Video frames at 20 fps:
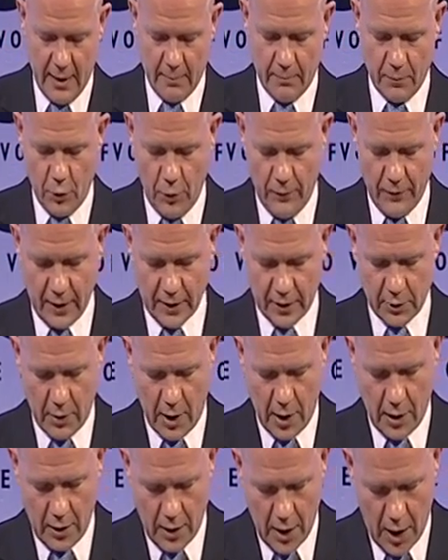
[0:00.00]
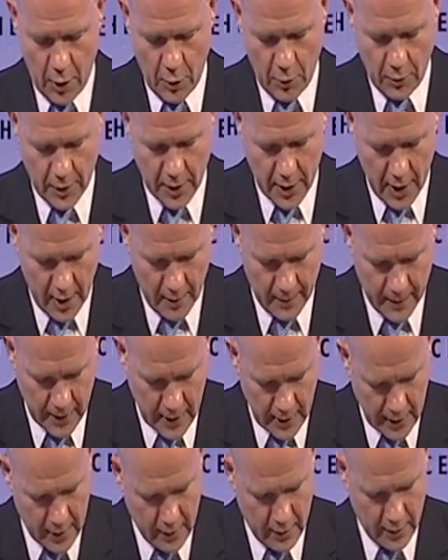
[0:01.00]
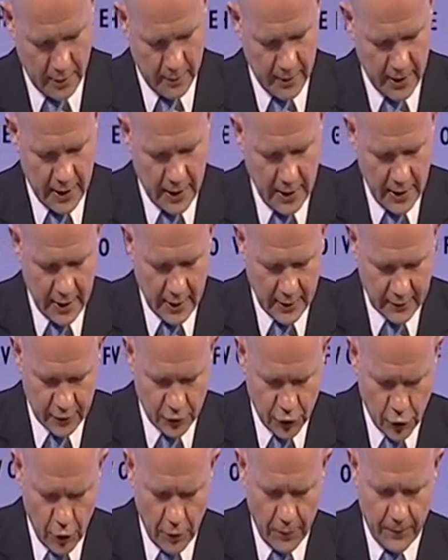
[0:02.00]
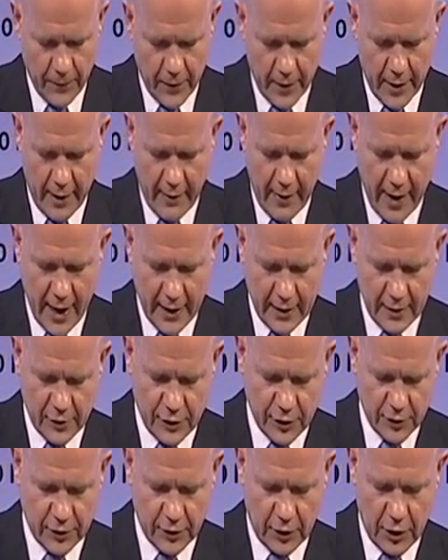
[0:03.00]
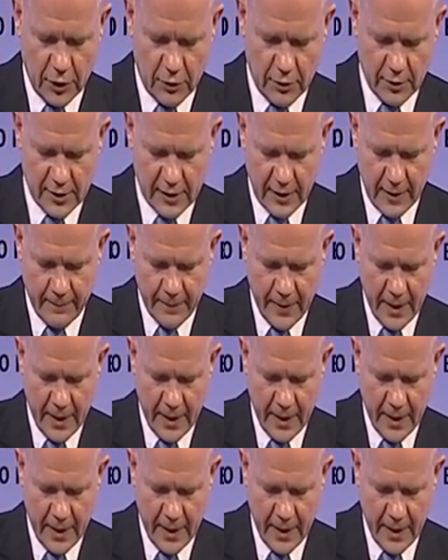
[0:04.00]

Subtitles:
Moving to a low carbon economy is good for our energy security,